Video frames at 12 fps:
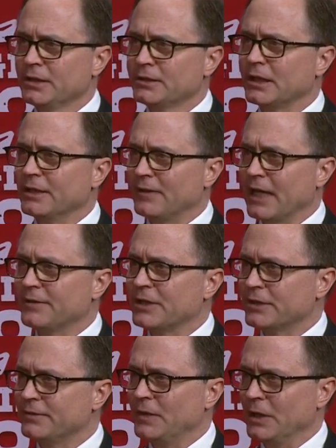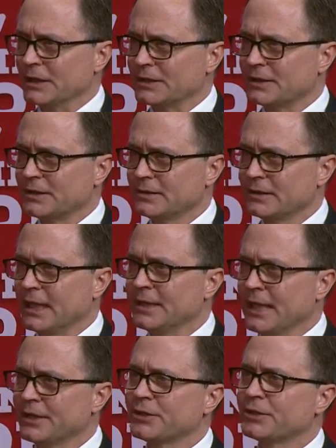to live life to the fullest, and
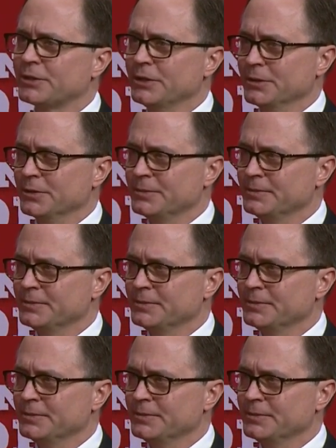that is true.